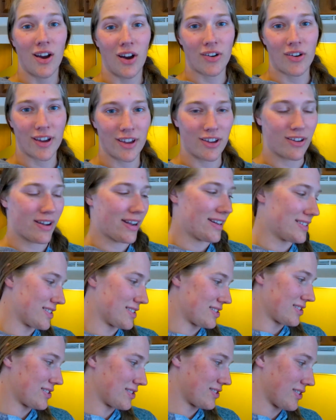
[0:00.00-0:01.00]
Okay, you guys,
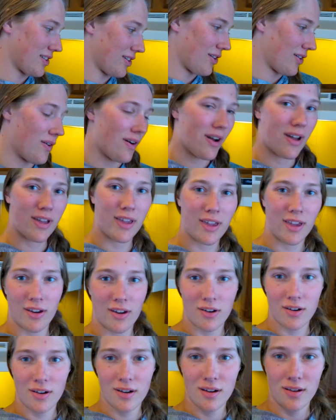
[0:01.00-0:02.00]
so
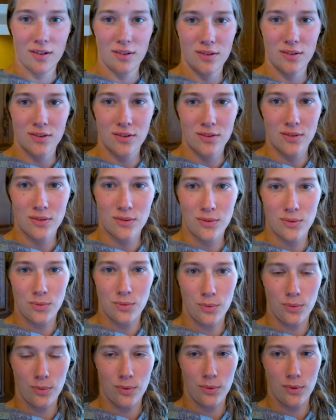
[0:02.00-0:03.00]
here,
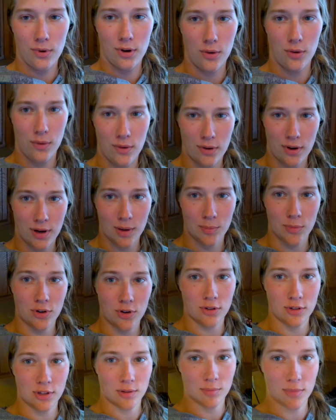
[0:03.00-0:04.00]
whoa, I'm
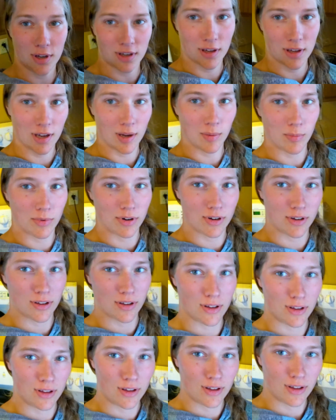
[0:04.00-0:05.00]
holding my camera.
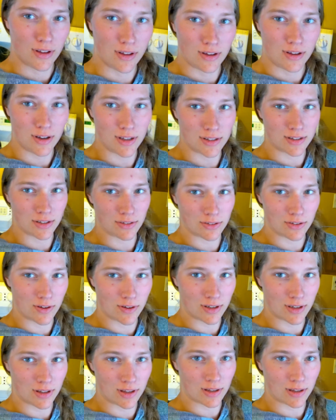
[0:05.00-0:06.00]
I don't know how
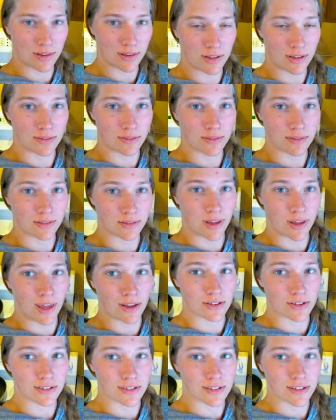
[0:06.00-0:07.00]
to get the
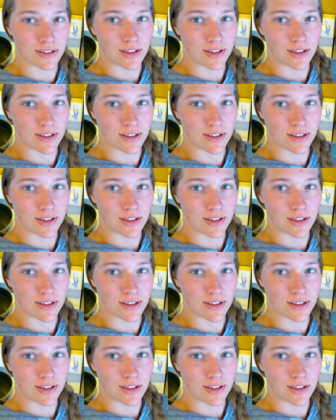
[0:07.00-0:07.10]
angle.